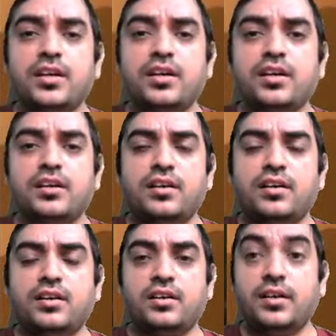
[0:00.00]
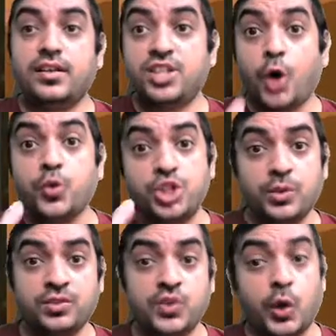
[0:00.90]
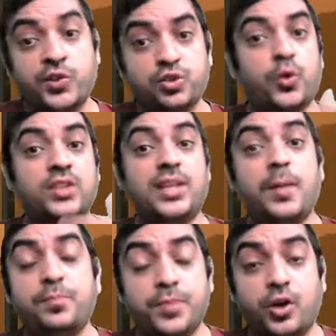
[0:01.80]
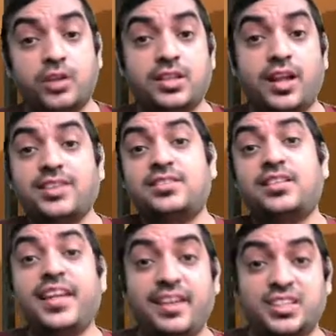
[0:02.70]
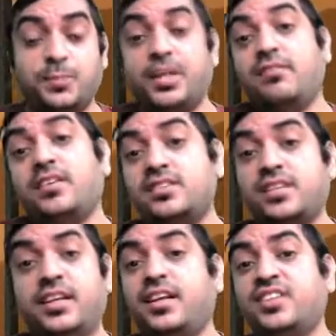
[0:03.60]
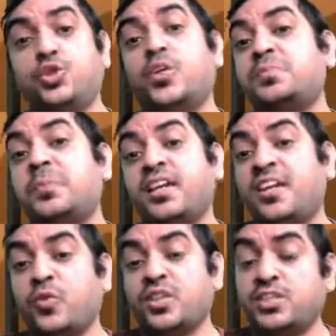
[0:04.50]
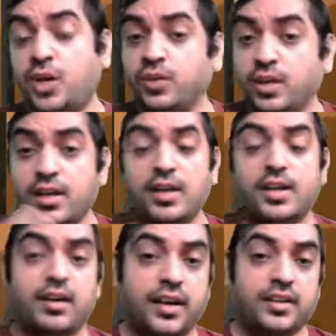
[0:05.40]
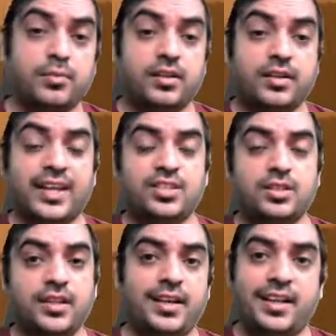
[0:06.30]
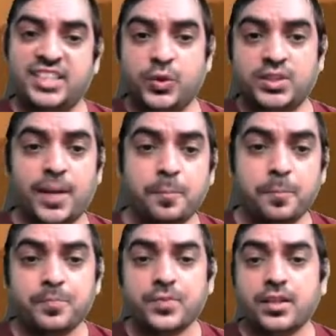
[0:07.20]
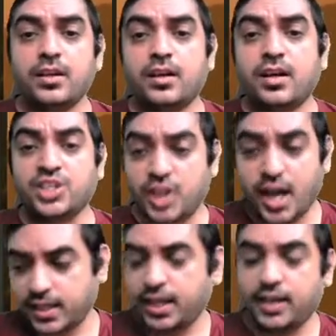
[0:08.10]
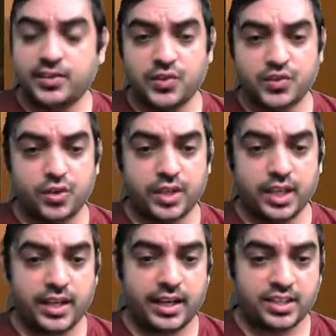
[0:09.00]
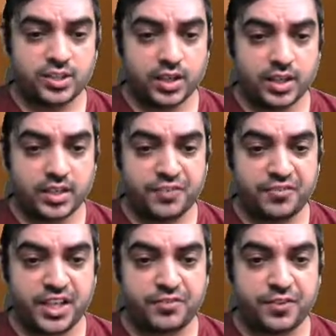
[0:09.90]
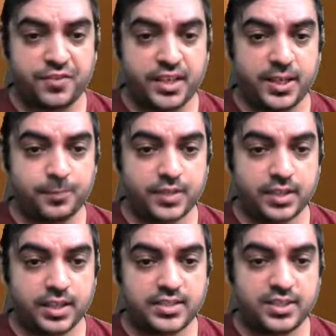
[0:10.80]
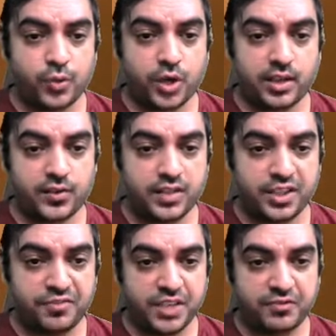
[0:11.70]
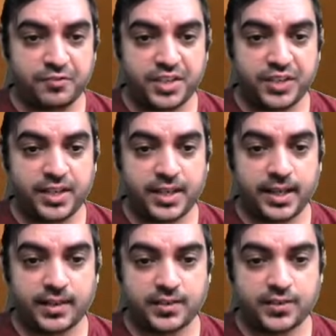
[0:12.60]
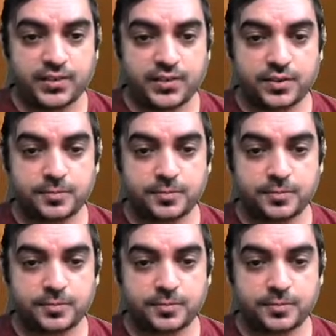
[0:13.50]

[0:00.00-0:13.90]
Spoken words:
Dow Jones also was up because previous 3 days US market was down and the next 3 days it was up. Chart analysis. Okay, let us look at Nifty 50. Let's see what does Nifty 50 will tell us.